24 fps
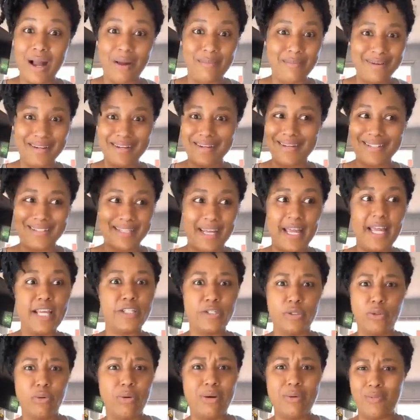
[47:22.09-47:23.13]
Why? Because
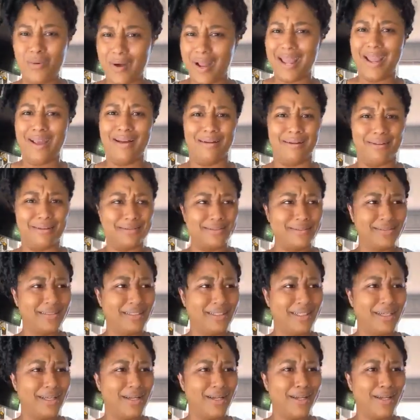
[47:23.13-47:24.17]
he's doing well.